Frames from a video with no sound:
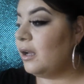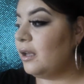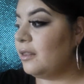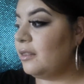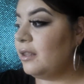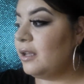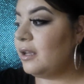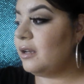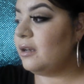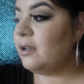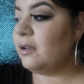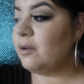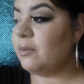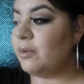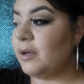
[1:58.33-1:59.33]
And
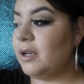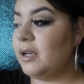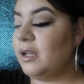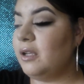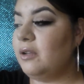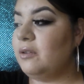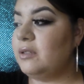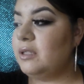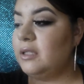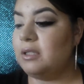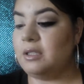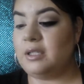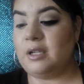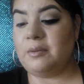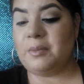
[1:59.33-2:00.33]
then we're gonna use a
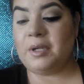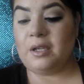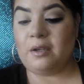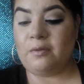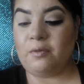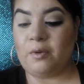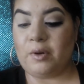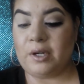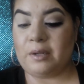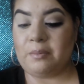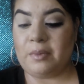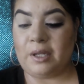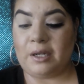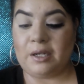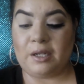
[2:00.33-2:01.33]
Stigma
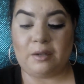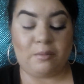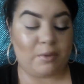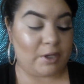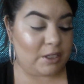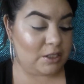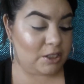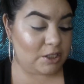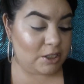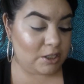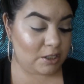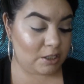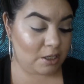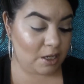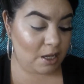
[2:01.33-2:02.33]
E40 blending
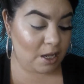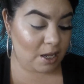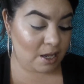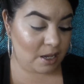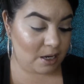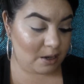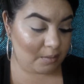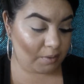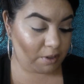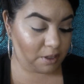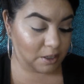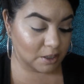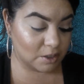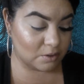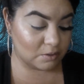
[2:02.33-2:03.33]
brush, and I'm
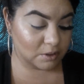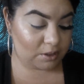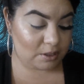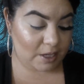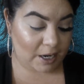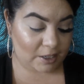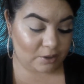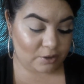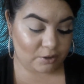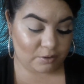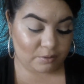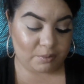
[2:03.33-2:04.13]
gonna use Natural